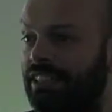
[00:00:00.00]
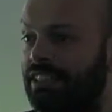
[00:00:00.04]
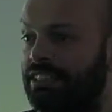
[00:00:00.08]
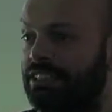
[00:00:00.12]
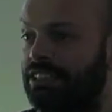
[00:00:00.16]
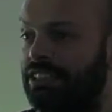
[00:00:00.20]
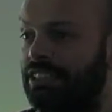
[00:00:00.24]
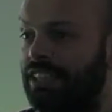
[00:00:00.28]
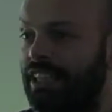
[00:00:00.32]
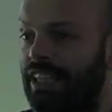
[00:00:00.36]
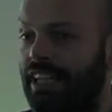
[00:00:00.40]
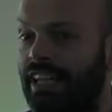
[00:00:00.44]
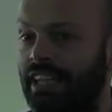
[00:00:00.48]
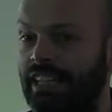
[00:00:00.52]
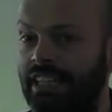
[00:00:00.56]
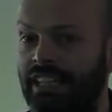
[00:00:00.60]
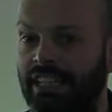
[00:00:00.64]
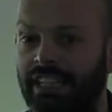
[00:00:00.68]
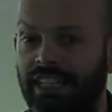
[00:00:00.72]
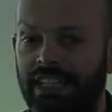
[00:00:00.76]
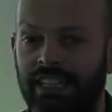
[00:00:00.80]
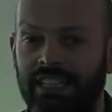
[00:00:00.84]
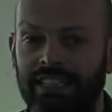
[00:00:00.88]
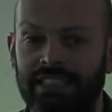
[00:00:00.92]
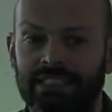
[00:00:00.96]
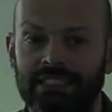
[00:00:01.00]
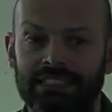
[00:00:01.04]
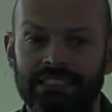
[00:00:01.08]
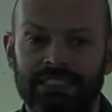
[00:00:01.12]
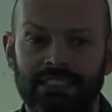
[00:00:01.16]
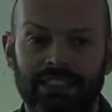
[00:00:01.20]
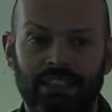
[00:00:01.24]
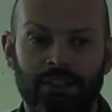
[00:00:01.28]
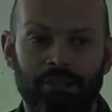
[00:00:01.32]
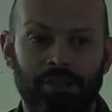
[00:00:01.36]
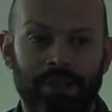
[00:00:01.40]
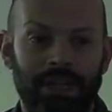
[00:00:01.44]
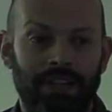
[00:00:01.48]
Today is
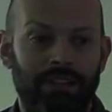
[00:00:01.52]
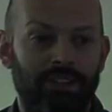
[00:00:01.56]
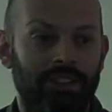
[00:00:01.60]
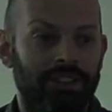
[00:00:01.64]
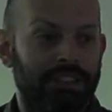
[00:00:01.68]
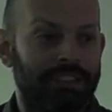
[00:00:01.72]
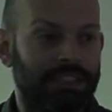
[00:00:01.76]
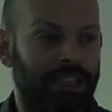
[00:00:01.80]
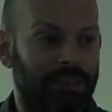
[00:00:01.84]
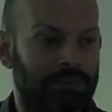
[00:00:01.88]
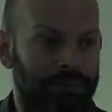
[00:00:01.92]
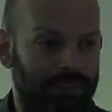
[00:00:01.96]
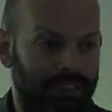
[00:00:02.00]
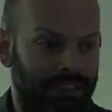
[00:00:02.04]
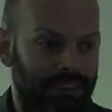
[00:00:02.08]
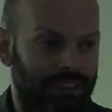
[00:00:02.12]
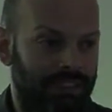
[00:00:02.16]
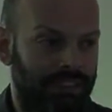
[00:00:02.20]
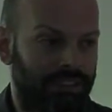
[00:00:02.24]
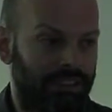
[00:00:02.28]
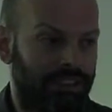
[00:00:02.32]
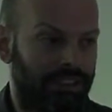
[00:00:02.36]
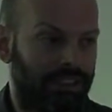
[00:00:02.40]
about adapting.